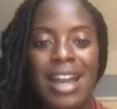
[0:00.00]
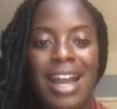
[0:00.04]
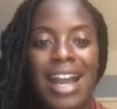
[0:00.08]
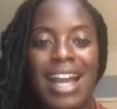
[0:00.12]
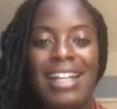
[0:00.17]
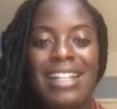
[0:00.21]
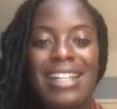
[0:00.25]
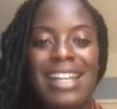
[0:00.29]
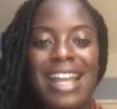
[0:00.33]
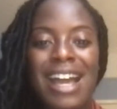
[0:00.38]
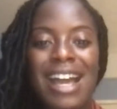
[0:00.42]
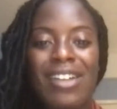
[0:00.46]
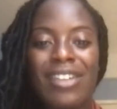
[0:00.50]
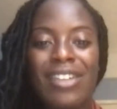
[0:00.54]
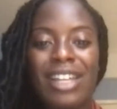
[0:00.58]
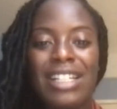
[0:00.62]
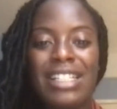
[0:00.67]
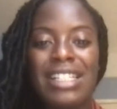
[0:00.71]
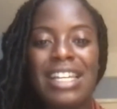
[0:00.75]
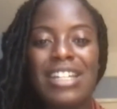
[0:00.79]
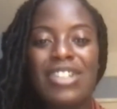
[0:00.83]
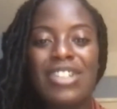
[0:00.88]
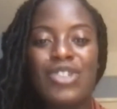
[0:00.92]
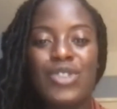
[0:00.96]
I'd now like
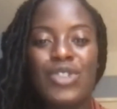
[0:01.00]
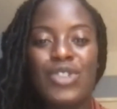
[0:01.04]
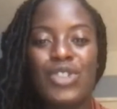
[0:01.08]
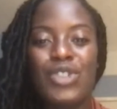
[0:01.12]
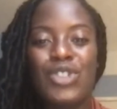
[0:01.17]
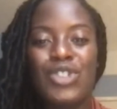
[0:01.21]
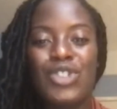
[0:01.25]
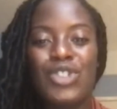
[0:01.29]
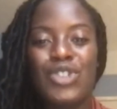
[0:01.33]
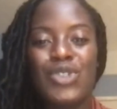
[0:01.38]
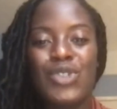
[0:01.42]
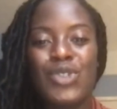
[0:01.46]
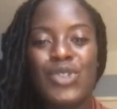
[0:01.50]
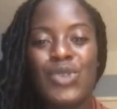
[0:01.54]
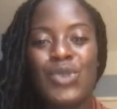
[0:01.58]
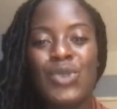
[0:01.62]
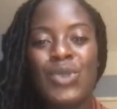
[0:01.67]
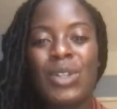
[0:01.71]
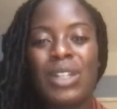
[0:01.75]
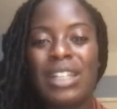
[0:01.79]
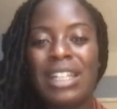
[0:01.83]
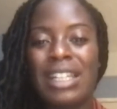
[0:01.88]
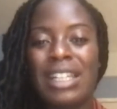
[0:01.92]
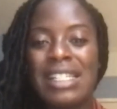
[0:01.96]
to introduce you
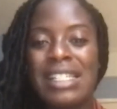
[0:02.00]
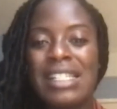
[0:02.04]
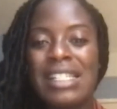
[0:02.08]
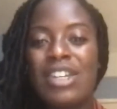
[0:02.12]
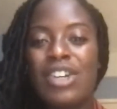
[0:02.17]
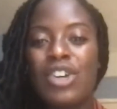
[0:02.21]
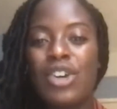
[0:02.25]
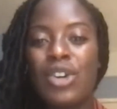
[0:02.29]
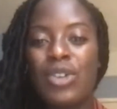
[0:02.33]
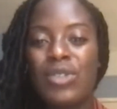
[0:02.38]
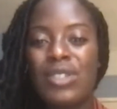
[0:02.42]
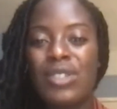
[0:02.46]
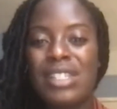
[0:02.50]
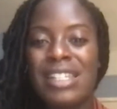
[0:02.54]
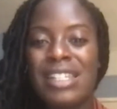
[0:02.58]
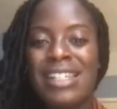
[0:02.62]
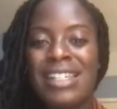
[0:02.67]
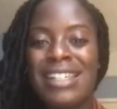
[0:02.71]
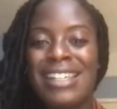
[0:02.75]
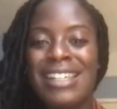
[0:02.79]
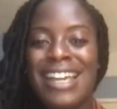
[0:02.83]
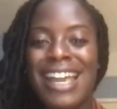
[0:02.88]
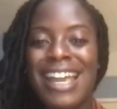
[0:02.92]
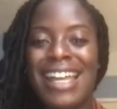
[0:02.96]
to Liz
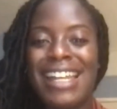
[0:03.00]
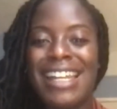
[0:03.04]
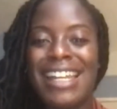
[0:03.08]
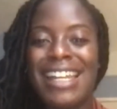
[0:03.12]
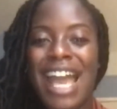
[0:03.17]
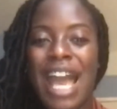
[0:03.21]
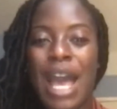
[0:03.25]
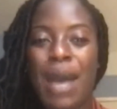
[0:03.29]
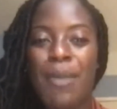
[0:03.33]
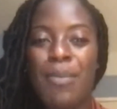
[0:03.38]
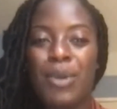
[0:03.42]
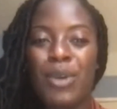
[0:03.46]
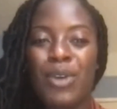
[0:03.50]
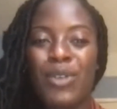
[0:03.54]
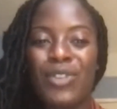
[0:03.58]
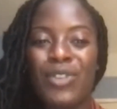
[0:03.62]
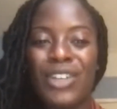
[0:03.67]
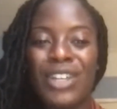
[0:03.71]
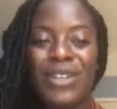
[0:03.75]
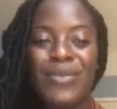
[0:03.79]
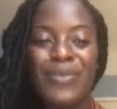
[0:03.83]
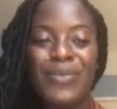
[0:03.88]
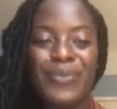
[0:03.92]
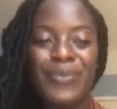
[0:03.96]
Ngonzi and Kat
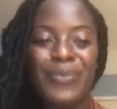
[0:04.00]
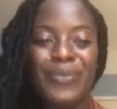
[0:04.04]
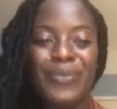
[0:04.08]
Murphy.